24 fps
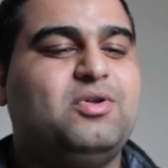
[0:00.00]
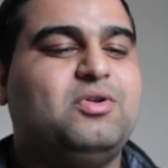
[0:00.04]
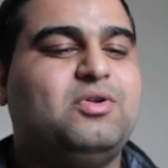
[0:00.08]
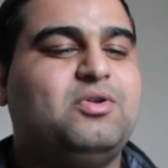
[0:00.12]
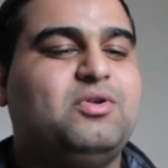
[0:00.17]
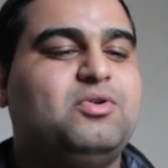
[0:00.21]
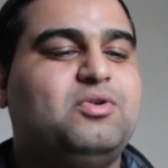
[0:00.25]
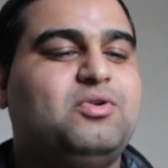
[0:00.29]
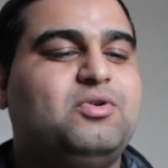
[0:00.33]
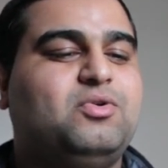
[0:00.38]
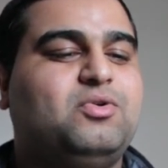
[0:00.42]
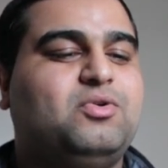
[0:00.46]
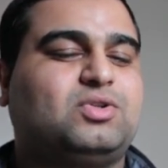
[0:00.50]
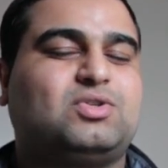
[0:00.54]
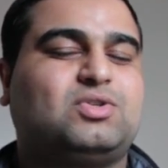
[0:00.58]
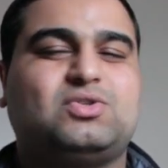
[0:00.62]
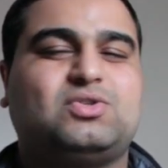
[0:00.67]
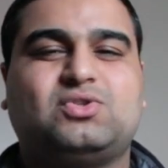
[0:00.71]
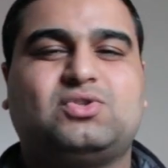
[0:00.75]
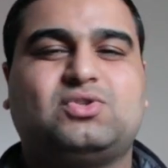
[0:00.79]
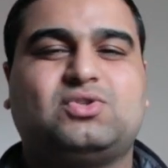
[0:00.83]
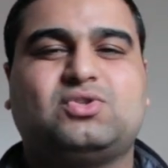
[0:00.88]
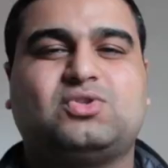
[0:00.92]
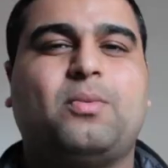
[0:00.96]
not
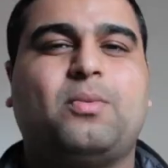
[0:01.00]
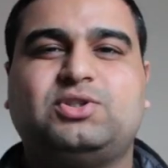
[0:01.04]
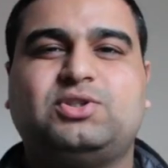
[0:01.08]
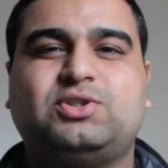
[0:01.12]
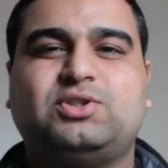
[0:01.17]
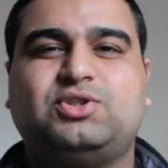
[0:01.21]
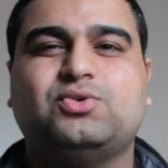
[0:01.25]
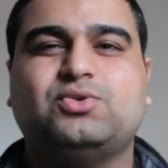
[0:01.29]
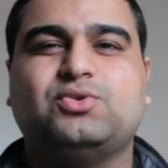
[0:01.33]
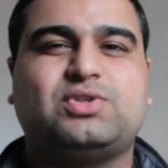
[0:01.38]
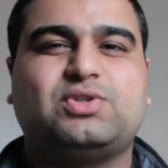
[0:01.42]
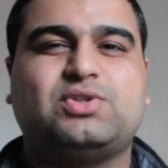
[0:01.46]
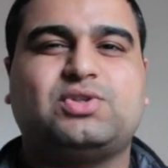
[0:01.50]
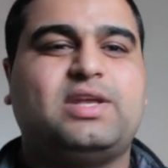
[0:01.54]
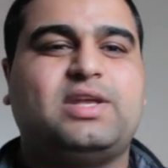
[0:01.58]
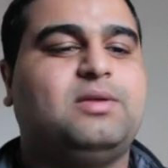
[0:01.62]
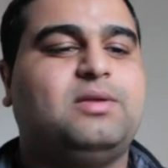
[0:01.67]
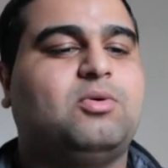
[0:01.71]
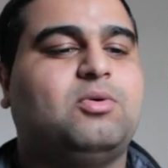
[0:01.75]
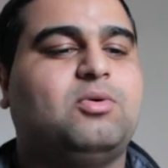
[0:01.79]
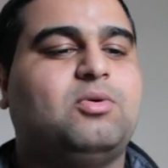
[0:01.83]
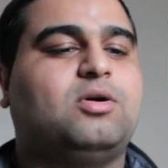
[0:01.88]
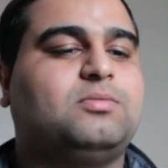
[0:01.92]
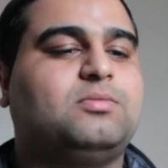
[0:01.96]
so much used
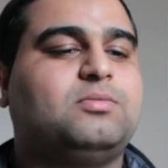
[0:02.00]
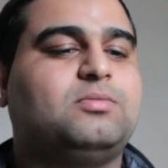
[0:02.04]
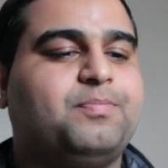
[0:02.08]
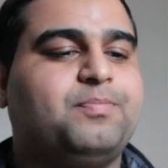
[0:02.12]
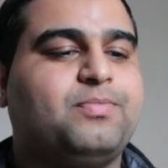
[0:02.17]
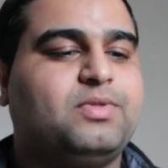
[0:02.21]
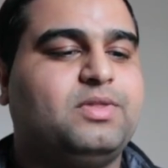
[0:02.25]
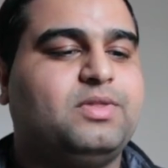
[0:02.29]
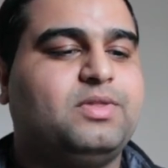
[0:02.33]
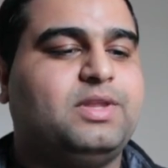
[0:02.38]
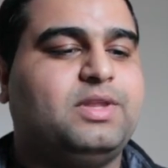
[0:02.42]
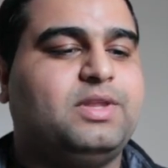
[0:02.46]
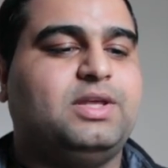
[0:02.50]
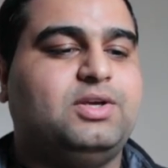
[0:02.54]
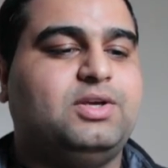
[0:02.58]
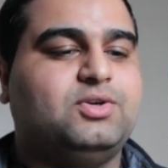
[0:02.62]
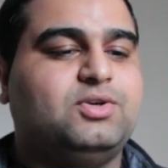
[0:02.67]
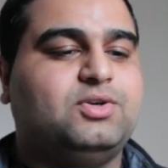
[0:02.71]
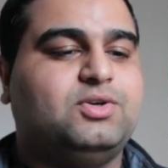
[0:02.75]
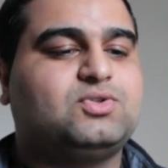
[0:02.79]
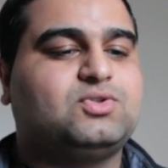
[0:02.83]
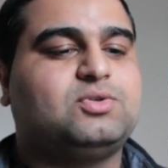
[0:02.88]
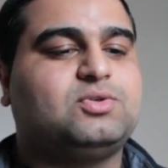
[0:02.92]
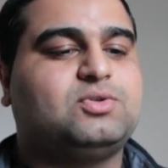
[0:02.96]
anymore than he
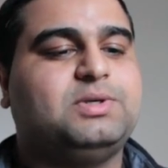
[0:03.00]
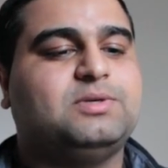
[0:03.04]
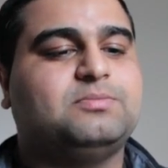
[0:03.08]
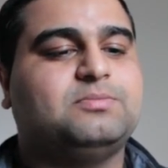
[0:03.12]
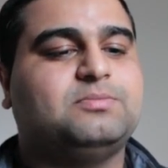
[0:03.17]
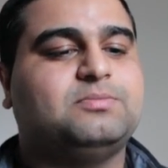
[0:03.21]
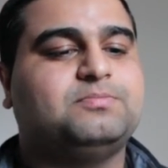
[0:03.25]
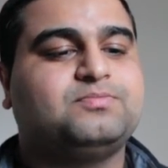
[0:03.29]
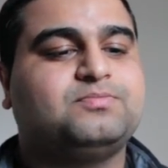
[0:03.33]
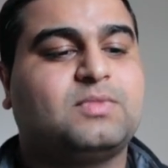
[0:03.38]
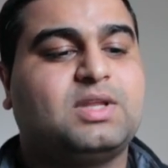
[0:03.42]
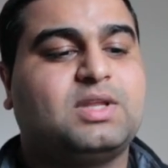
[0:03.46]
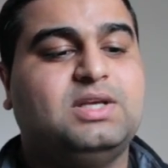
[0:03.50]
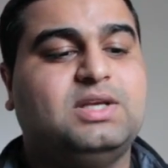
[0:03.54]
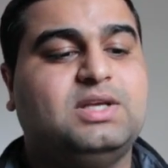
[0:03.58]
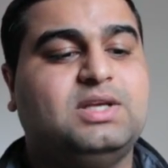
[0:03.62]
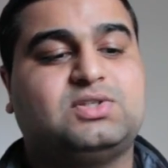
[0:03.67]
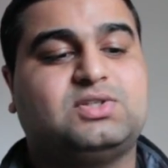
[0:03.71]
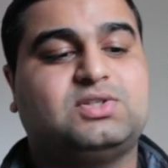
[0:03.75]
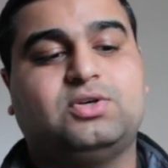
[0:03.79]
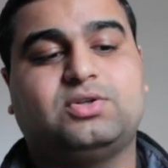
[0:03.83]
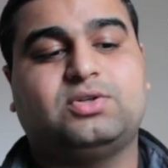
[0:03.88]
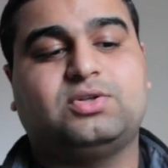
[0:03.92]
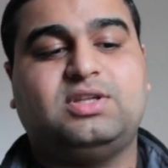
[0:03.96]
used to be. He's a
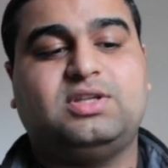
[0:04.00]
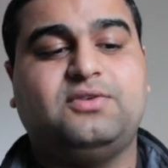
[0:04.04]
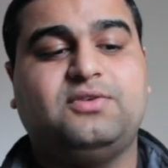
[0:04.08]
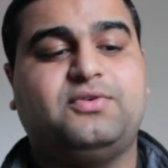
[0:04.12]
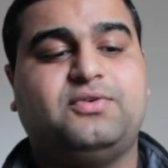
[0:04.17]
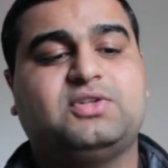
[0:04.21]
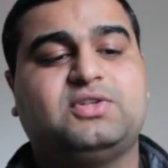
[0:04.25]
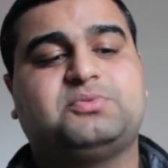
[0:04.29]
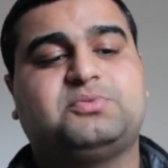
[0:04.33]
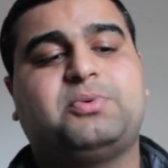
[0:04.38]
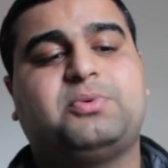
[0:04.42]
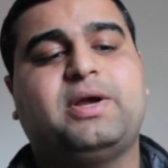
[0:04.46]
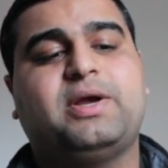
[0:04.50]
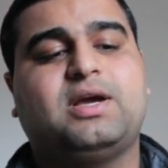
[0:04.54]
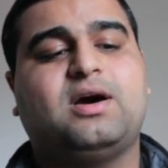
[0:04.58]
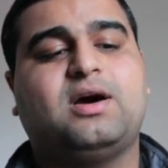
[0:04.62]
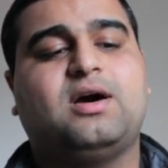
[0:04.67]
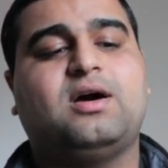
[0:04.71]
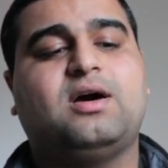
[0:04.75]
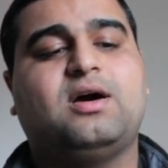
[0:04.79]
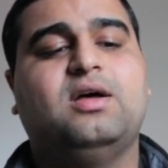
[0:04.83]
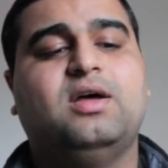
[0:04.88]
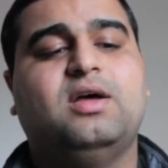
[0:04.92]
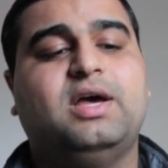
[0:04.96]
good defense breaker,
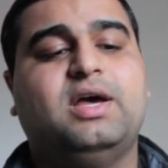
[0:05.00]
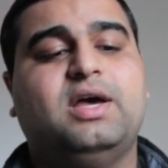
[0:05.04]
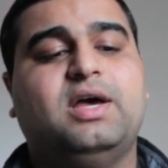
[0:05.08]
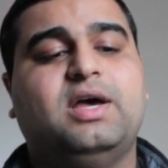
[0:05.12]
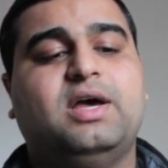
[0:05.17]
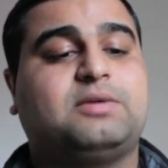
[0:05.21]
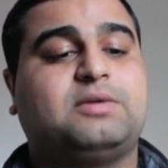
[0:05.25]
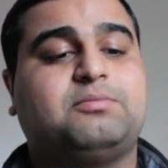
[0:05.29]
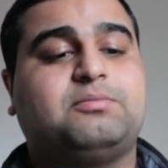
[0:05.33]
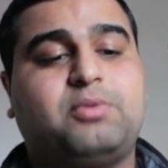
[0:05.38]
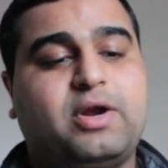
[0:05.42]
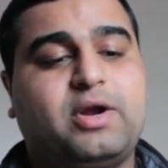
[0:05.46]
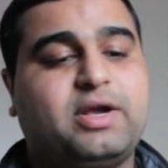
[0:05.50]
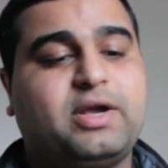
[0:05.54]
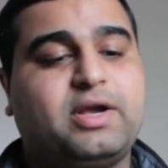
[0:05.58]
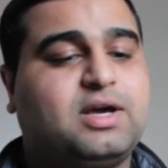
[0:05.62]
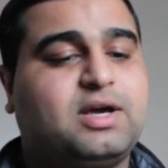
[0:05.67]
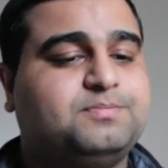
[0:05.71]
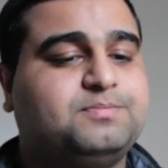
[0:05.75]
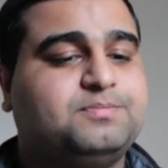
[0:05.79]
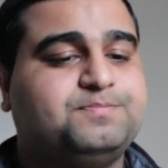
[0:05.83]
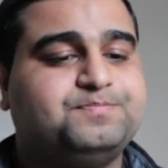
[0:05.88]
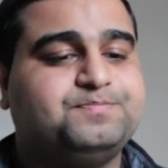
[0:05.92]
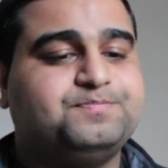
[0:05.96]
attack breaker,
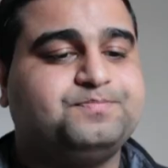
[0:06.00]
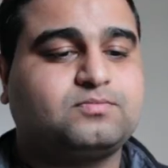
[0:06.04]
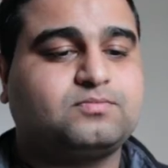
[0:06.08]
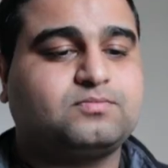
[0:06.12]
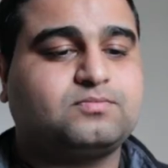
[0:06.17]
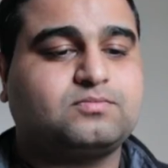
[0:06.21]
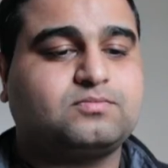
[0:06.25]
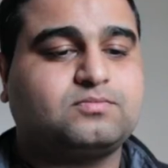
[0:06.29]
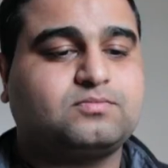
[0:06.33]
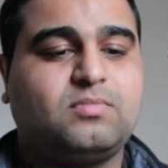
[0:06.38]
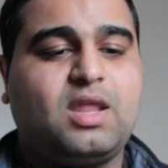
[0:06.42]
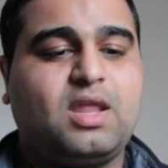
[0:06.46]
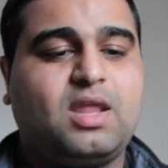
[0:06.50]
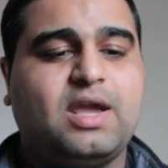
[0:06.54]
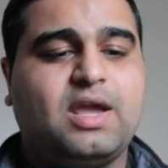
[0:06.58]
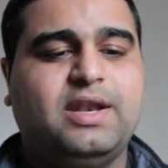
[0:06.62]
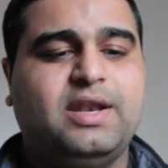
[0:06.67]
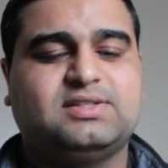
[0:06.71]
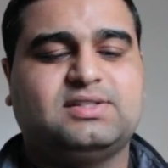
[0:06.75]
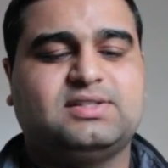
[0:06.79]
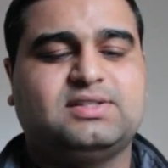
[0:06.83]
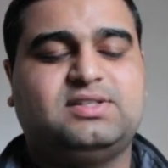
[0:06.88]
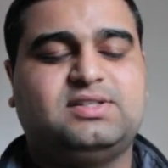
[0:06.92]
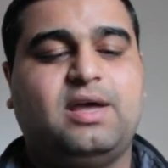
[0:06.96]
and
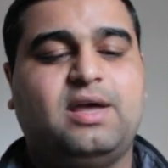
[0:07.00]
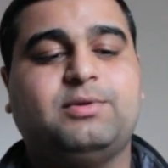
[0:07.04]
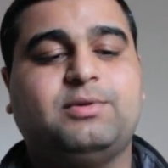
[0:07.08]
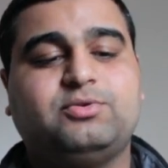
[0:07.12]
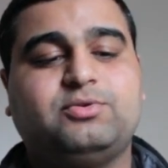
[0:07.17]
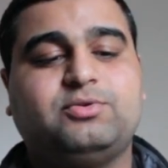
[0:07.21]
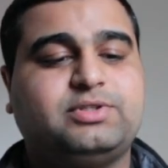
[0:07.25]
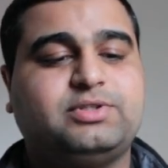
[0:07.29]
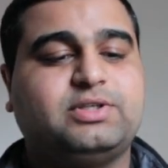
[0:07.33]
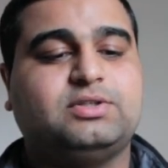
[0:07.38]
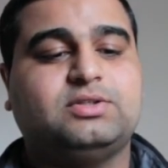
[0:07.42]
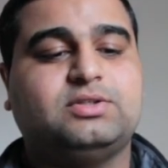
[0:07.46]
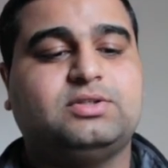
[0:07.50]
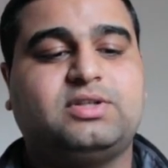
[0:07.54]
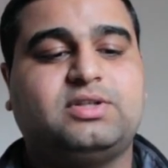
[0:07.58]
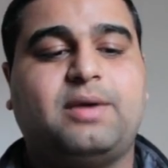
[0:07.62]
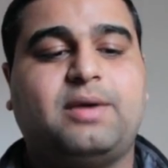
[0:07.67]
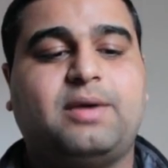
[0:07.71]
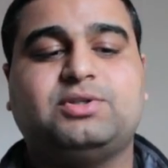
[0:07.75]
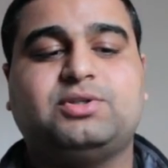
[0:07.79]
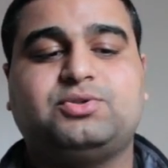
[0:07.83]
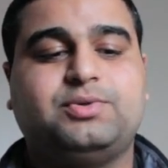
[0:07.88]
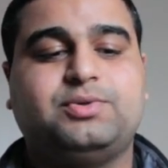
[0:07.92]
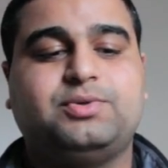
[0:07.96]
has
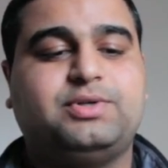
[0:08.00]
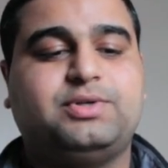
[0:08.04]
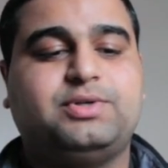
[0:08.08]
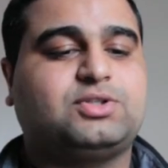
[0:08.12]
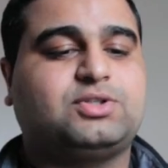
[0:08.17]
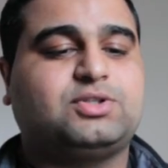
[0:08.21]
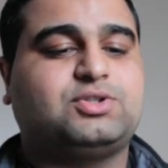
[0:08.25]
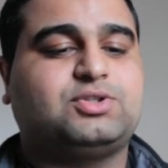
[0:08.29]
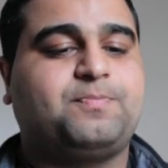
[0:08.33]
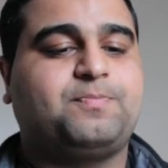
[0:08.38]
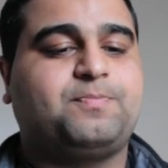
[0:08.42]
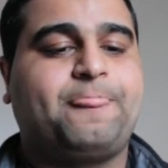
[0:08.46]
damage reduction.